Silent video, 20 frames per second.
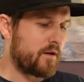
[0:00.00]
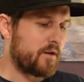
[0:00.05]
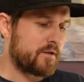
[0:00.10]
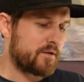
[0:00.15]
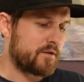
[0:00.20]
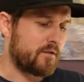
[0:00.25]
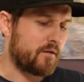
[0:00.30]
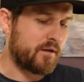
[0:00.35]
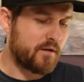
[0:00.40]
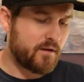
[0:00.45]

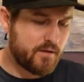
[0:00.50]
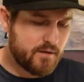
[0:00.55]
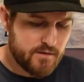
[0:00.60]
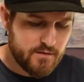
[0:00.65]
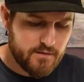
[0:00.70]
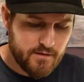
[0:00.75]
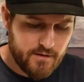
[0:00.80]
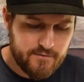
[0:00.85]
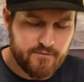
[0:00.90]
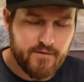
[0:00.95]
So I'm
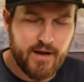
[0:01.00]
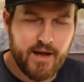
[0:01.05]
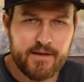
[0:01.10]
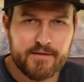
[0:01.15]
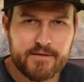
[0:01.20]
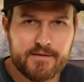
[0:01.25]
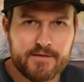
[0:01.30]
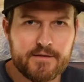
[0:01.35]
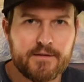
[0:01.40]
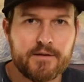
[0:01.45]
gonna
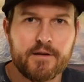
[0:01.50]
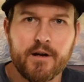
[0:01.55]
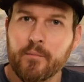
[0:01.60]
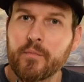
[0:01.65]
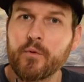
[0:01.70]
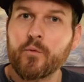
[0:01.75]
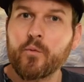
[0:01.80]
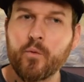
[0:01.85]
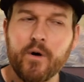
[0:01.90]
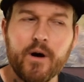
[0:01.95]
advance
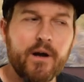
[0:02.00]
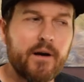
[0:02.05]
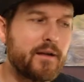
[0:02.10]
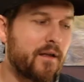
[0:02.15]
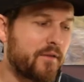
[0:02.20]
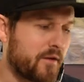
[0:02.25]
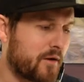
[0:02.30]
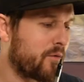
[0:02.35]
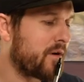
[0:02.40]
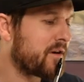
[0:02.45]
number one.
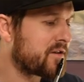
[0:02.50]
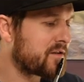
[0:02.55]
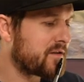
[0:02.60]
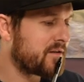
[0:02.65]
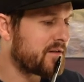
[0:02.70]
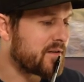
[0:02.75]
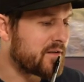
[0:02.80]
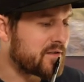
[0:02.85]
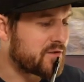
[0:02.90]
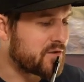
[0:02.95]
Now the
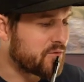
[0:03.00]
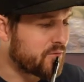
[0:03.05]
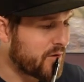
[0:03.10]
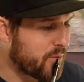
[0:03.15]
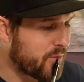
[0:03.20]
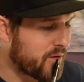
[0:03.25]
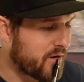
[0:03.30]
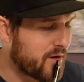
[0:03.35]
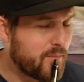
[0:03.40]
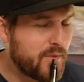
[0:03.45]
question is, do I
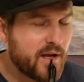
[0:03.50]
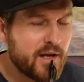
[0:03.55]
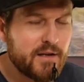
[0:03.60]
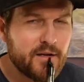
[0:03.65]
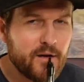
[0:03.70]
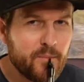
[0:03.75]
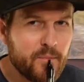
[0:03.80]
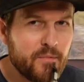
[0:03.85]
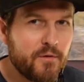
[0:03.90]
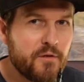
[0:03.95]
wanna make
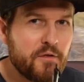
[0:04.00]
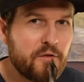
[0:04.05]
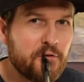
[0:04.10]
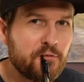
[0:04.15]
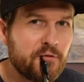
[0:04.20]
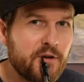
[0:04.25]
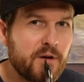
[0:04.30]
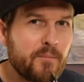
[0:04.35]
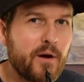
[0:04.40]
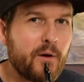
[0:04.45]
number
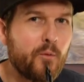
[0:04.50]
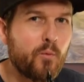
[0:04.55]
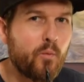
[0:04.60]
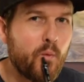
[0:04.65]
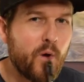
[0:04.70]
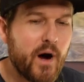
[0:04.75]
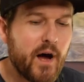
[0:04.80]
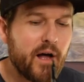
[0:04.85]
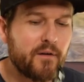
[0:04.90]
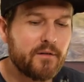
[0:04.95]
three my
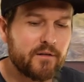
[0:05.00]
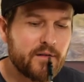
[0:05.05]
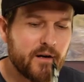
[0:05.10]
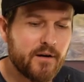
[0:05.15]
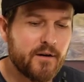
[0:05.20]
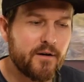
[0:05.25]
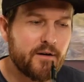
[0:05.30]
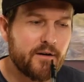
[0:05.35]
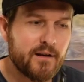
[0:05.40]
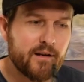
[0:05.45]
wild
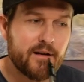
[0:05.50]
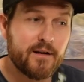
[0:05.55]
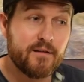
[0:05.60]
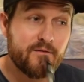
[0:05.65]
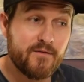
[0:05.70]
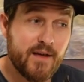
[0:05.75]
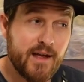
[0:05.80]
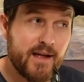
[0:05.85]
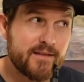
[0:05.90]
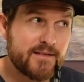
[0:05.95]
card and
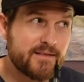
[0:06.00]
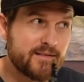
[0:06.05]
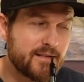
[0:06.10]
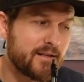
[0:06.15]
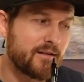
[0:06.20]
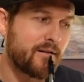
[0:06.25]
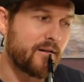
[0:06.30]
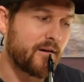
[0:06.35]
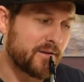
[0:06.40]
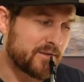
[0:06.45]
advance
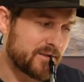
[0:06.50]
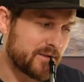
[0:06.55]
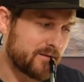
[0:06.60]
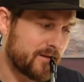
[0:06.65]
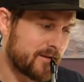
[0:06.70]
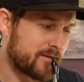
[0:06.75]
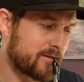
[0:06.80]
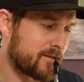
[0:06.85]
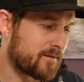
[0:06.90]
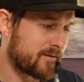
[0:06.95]
it also?
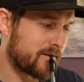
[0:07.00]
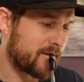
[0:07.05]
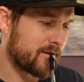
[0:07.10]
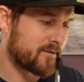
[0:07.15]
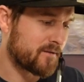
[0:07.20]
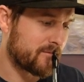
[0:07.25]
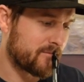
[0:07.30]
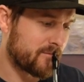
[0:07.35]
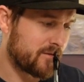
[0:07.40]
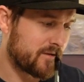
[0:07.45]
Because it is
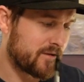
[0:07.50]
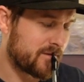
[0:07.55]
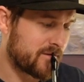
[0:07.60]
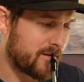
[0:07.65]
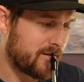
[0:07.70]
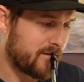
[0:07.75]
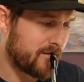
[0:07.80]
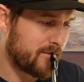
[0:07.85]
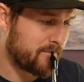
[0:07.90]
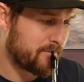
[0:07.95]
also really
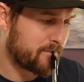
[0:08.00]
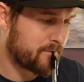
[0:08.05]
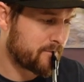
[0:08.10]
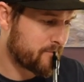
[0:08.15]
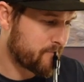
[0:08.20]
solid.